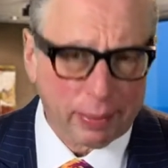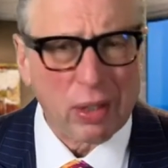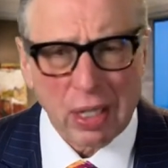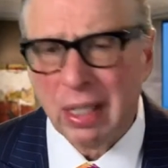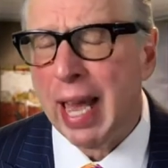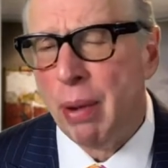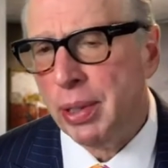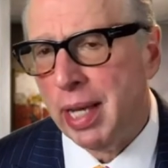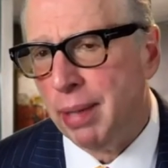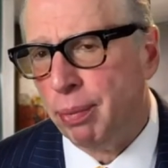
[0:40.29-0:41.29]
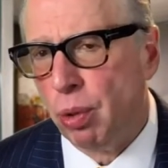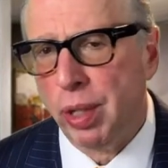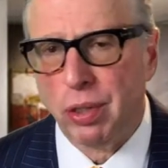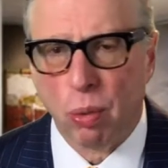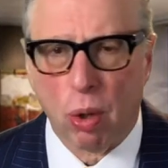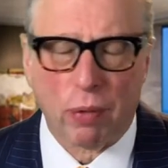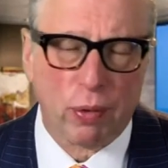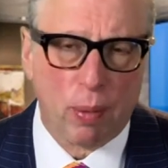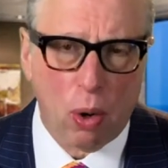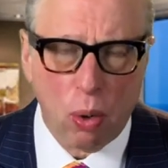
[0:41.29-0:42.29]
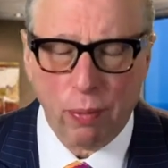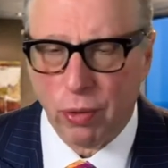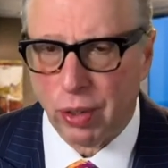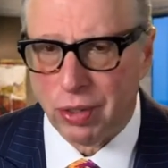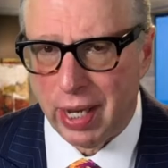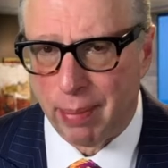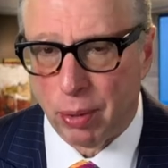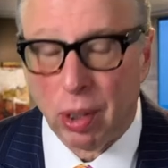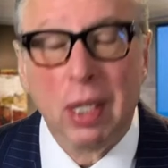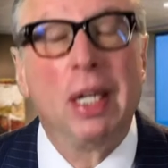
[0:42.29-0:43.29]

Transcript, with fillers: allowing that employee to work from home, for example,